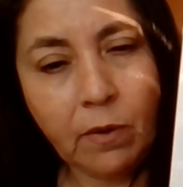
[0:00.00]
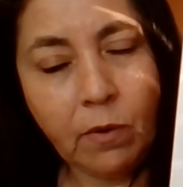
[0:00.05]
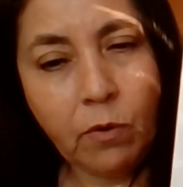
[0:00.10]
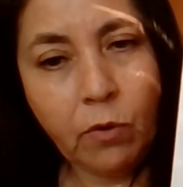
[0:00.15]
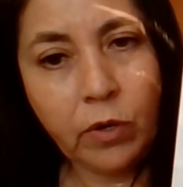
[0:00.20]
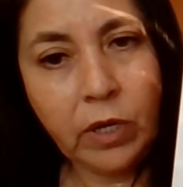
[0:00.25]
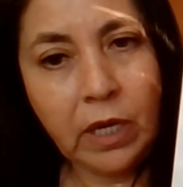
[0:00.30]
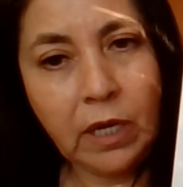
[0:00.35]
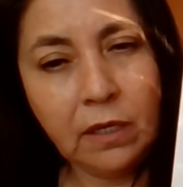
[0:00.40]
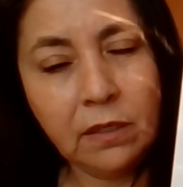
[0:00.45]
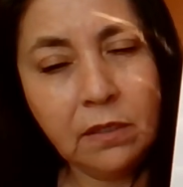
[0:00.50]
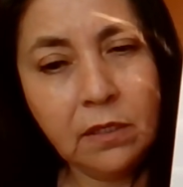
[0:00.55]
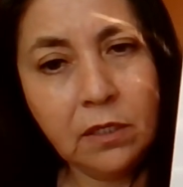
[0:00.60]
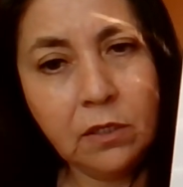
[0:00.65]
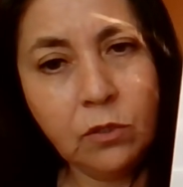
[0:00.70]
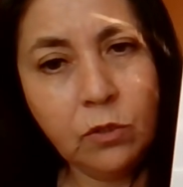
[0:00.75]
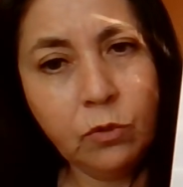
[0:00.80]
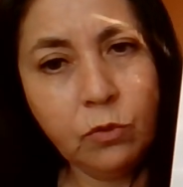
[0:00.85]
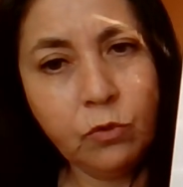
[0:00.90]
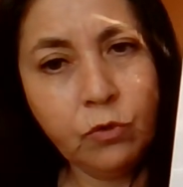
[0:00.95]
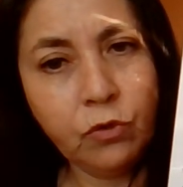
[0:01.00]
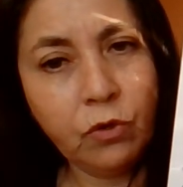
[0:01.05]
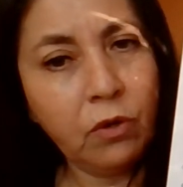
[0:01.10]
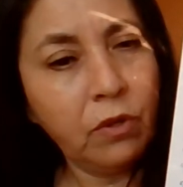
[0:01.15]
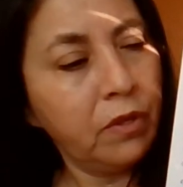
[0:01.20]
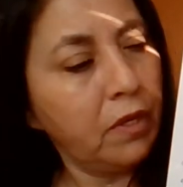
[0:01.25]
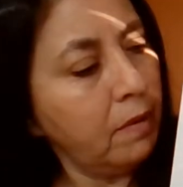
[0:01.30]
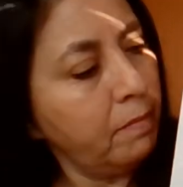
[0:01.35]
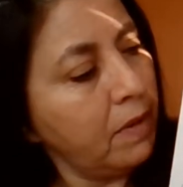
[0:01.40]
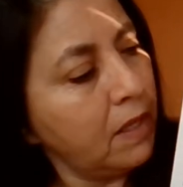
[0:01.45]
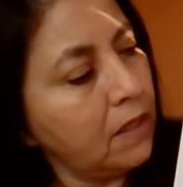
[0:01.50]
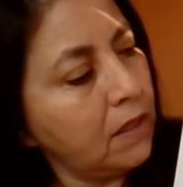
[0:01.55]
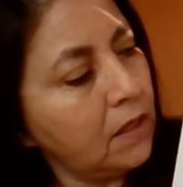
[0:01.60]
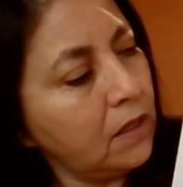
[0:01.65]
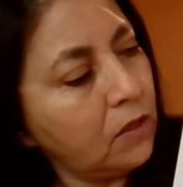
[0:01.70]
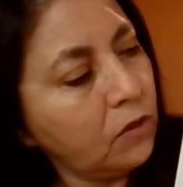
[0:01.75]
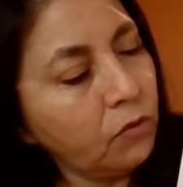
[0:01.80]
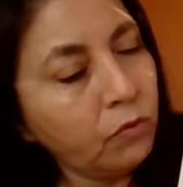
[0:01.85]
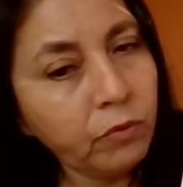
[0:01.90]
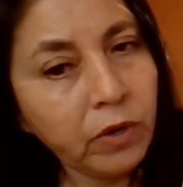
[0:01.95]
Okay, did you draw them and
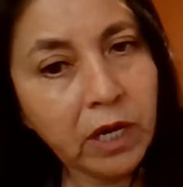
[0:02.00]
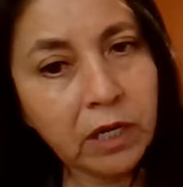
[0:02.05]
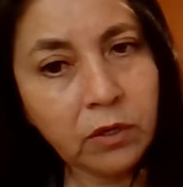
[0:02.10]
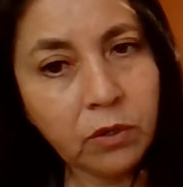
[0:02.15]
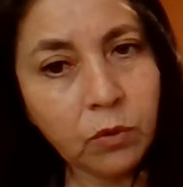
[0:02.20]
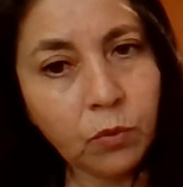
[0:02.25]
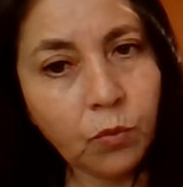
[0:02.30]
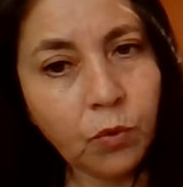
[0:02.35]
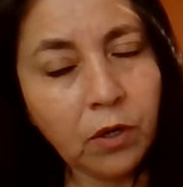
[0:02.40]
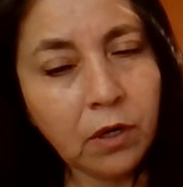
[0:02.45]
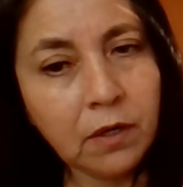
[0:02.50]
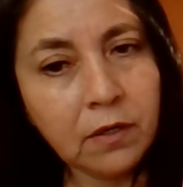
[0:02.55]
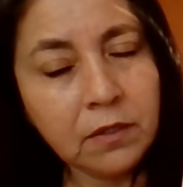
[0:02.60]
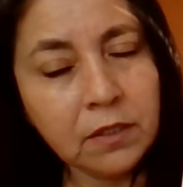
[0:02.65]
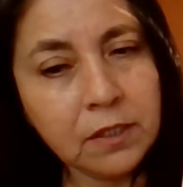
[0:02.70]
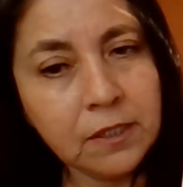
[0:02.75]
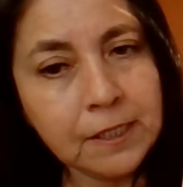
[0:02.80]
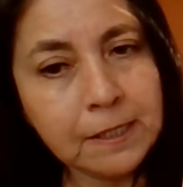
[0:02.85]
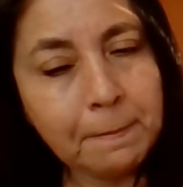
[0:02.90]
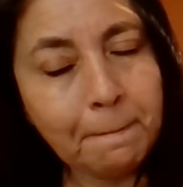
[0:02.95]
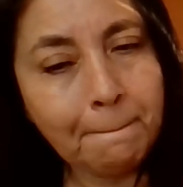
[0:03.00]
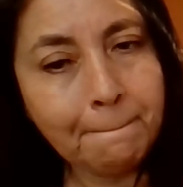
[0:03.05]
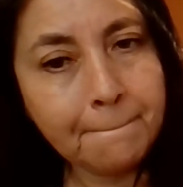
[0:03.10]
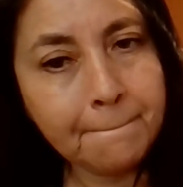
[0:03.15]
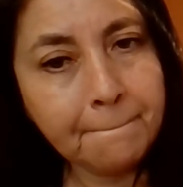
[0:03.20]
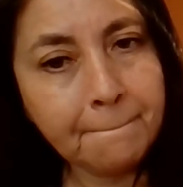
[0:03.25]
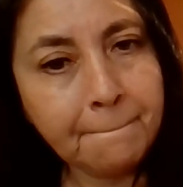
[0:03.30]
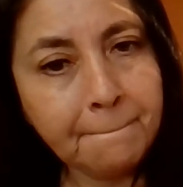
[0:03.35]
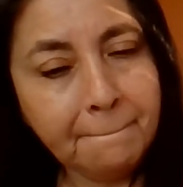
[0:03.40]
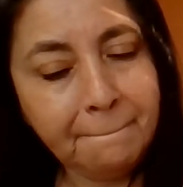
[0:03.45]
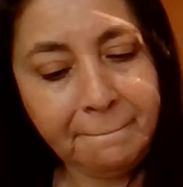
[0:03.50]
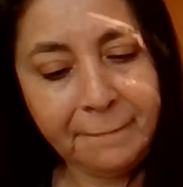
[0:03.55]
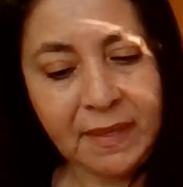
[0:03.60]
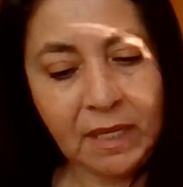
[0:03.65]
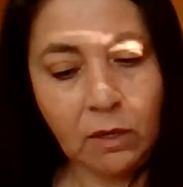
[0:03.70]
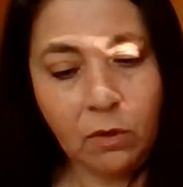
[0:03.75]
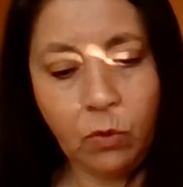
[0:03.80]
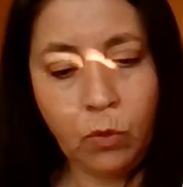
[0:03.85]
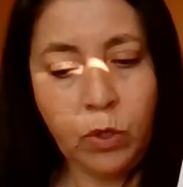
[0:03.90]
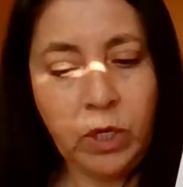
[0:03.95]
did you write your words?
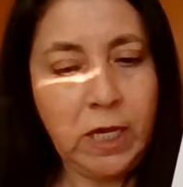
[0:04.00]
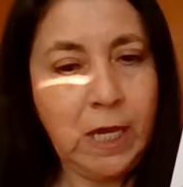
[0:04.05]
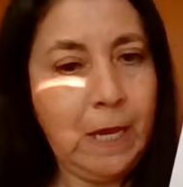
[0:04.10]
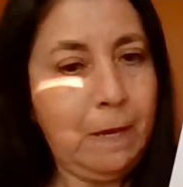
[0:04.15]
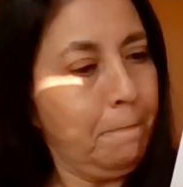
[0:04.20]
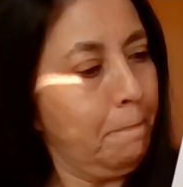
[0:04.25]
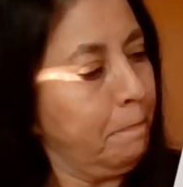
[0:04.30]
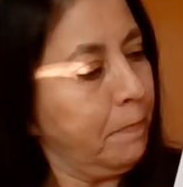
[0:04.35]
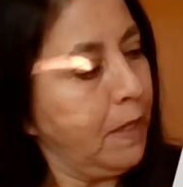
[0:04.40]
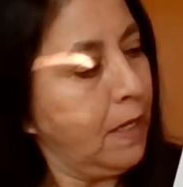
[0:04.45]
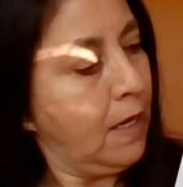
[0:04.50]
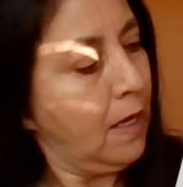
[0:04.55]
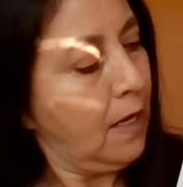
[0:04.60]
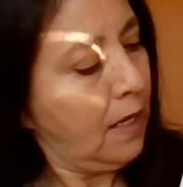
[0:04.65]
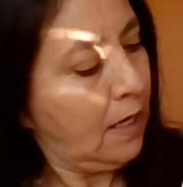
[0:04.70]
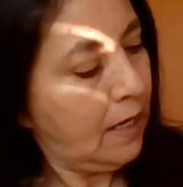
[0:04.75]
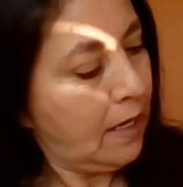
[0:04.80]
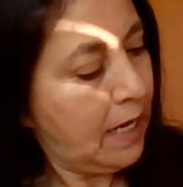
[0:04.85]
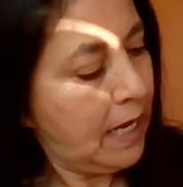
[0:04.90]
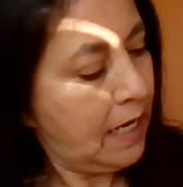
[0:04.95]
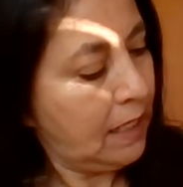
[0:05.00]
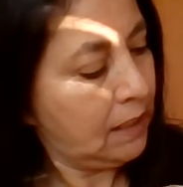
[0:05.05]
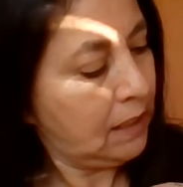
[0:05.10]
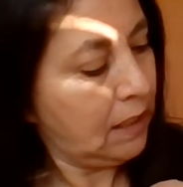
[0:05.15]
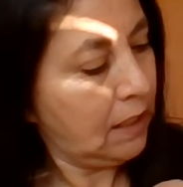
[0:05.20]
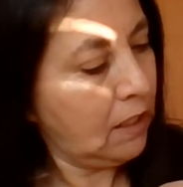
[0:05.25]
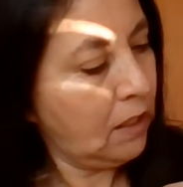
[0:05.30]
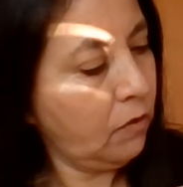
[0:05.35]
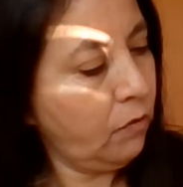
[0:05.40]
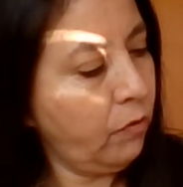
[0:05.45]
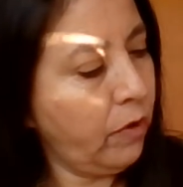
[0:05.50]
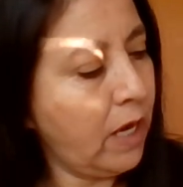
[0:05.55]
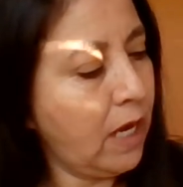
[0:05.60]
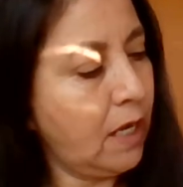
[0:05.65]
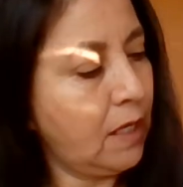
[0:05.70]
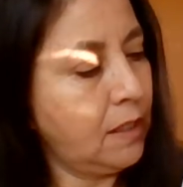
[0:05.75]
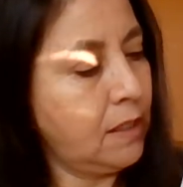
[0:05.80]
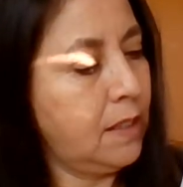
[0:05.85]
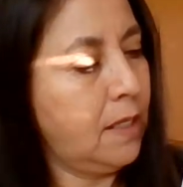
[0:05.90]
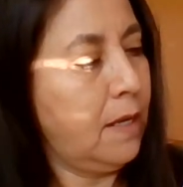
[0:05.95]
Okay, let's
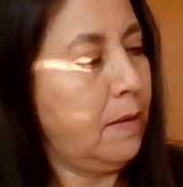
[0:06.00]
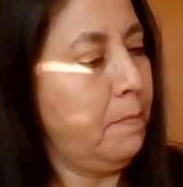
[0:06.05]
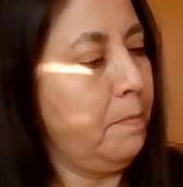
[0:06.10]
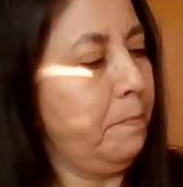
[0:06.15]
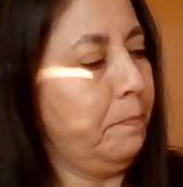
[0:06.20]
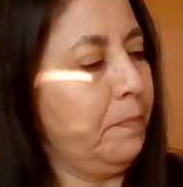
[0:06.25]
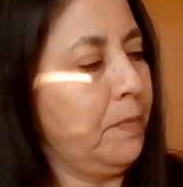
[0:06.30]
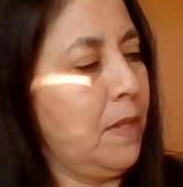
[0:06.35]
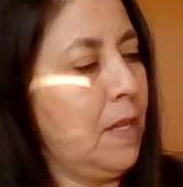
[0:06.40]
erase them.